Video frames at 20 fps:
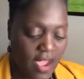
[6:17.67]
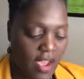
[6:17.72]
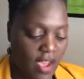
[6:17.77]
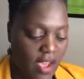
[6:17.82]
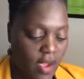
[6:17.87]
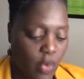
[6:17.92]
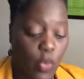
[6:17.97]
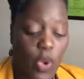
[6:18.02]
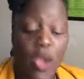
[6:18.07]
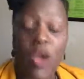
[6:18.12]

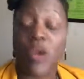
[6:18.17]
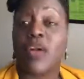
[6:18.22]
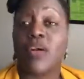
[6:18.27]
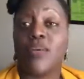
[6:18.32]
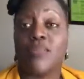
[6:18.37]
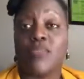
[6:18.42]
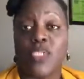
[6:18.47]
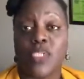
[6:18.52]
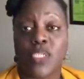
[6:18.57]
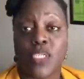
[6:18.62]
Welcome
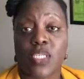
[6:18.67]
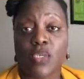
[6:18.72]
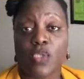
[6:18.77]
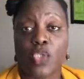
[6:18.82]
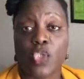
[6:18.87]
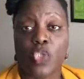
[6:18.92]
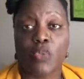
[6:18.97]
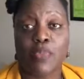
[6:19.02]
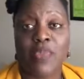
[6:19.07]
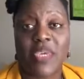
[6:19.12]
to
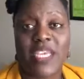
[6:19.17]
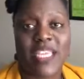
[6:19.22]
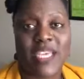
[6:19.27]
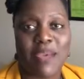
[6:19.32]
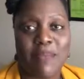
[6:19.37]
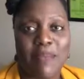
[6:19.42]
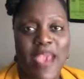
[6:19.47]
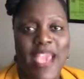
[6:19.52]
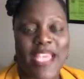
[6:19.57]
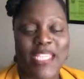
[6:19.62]
Social Media
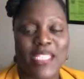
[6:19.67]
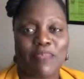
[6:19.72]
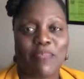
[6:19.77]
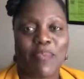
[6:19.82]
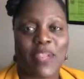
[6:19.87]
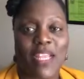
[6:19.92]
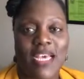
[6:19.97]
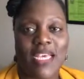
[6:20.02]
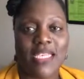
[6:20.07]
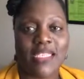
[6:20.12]
Max
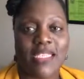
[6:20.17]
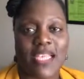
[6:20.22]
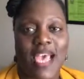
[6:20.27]
Plus.